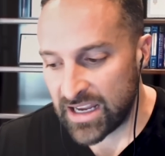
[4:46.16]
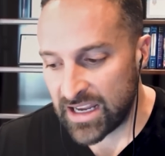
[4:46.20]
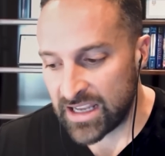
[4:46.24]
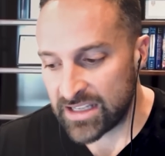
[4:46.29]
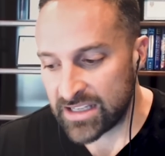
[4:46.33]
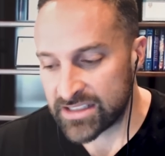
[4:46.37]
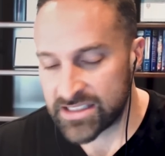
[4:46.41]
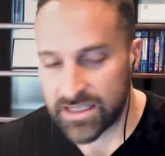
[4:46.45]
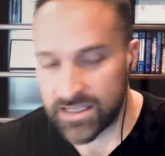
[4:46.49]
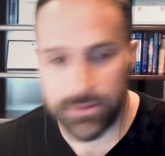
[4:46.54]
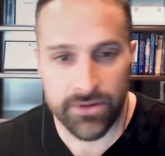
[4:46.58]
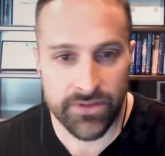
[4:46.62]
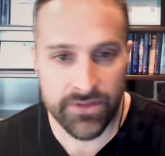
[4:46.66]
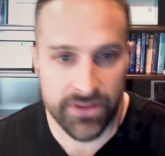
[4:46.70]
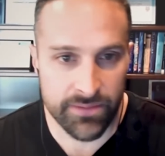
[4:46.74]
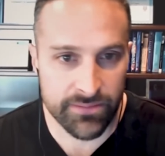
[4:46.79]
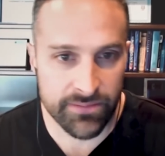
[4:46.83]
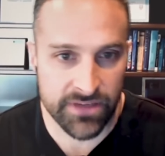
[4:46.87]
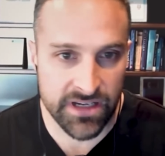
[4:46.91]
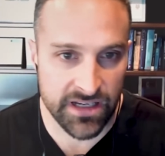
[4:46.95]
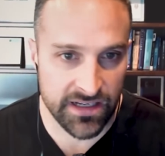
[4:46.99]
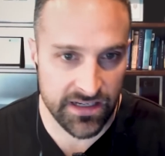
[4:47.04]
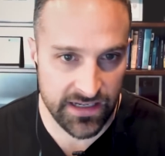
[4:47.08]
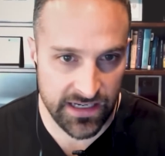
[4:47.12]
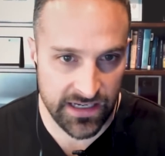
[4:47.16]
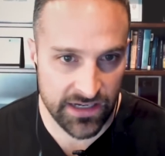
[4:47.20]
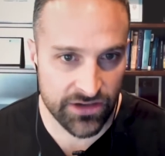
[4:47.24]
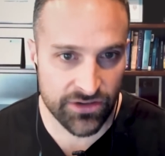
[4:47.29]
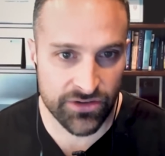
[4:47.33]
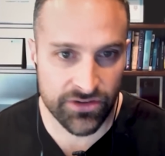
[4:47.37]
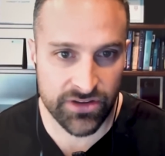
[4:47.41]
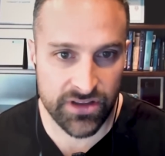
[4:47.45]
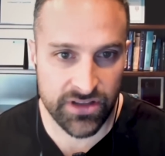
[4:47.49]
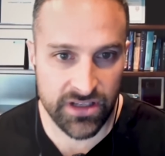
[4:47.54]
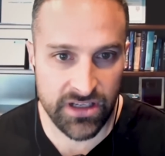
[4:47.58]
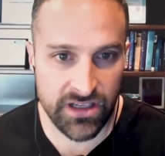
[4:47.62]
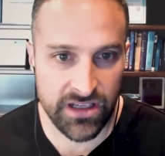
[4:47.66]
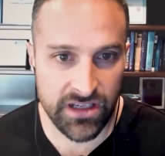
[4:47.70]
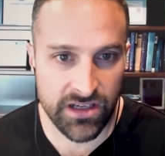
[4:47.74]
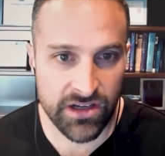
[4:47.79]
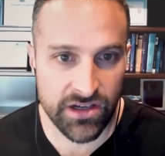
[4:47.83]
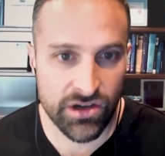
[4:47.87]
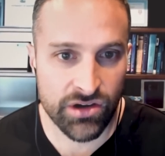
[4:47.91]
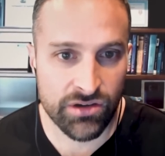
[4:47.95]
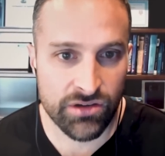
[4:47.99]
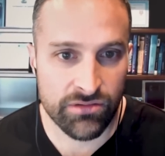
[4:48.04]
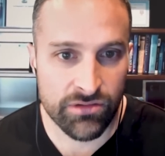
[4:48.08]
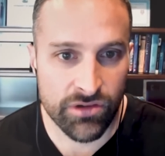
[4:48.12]
And some of them can enter
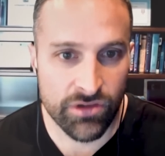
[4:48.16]
the